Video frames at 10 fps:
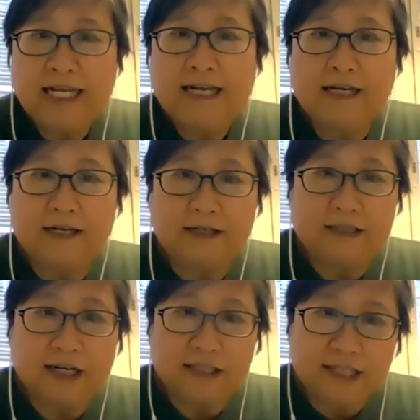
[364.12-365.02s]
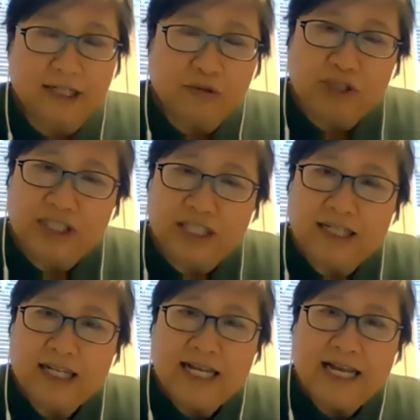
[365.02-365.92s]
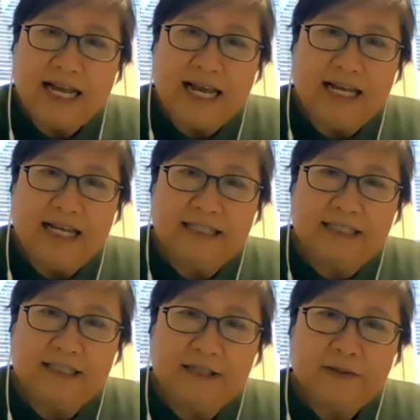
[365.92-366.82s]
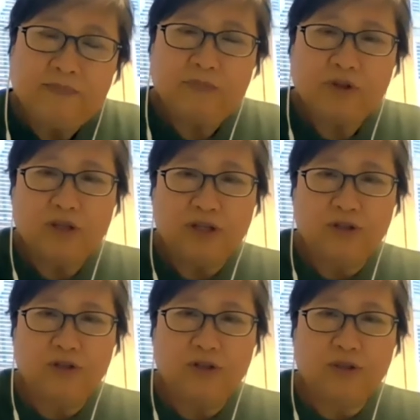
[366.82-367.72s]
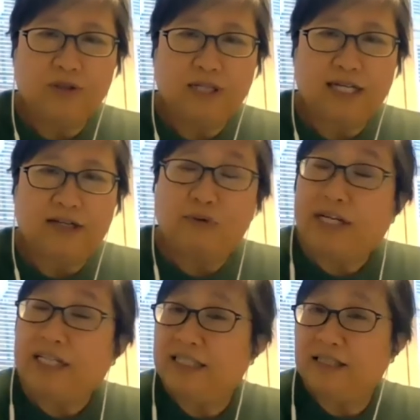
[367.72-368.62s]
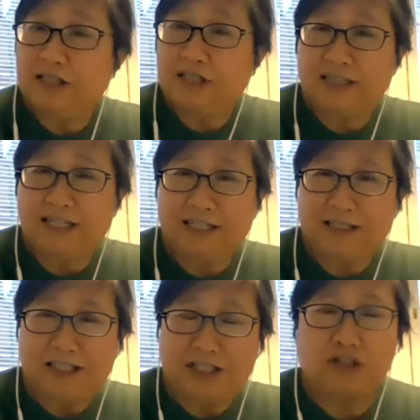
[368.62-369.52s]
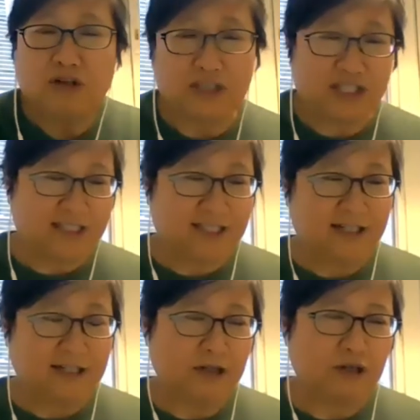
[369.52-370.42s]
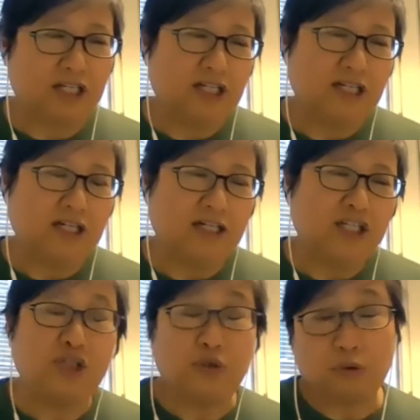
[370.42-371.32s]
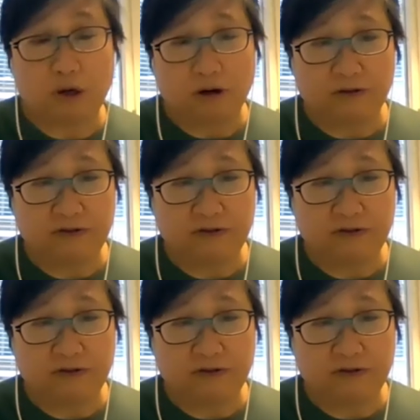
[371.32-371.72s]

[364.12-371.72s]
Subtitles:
the Arctic region, and reindeer herding is not just a issue of